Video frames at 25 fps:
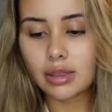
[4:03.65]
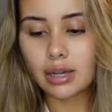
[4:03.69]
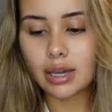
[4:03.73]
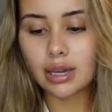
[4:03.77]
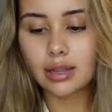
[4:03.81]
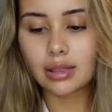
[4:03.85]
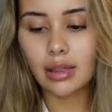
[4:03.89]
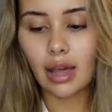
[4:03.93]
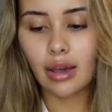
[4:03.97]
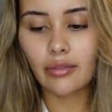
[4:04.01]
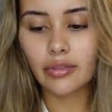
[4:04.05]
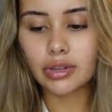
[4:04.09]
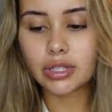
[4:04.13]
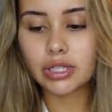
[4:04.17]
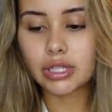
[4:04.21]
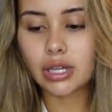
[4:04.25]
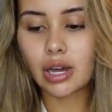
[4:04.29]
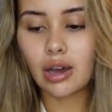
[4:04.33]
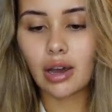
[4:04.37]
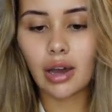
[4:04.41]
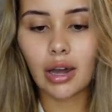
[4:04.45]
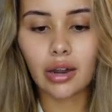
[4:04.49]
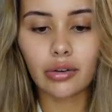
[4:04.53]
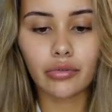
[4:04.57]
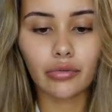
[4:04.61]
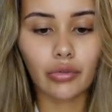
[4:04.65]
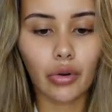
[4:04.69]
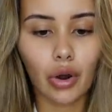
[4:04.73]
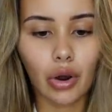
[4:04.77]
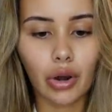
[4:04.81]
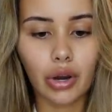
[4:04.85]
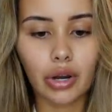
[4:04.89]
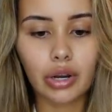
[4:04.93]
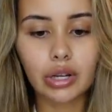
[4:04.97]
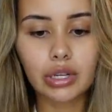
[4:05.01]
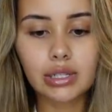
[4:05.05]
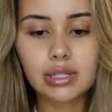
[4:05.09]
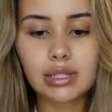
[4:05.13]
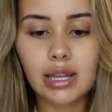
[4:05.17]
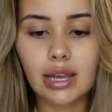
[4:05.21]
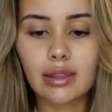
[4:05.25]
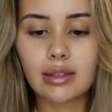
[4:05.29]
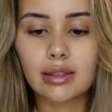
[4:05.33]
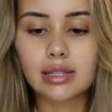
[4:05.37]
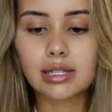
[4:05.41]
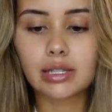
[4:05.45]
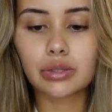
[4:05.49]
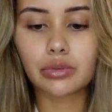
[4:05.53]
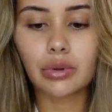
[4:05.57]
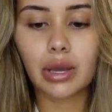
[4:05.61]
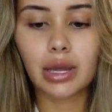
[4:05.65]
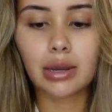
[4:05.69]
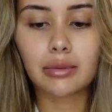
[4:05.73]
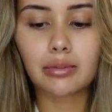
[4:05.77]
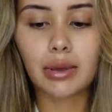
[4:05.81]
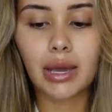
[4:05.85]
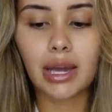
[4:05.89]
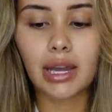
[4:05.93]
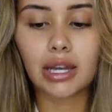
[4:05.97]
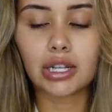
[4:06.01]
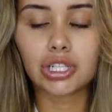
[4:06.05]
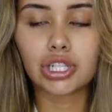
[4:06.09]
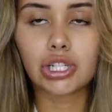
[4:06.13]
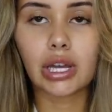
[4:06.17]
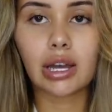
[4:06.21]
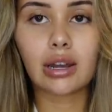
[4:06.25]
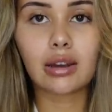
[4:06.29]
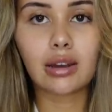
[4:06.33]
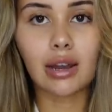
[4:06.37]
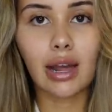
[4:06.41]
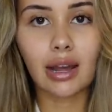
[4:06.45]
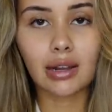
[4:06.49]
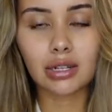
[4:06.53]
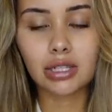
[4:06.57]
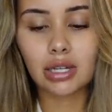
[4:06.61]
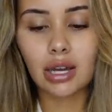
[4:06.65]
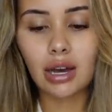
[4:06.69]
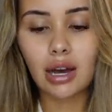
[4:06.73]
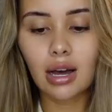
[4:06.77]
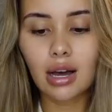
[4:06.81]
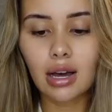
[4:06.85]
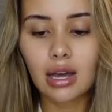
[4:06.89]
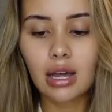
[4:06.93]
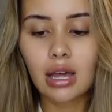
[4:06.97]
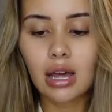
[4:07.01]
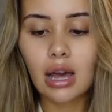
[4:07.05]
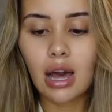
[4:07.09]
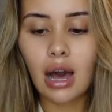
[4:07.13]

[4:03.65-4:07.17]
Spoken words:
the lavender and rose, and the sweet peach and nectar.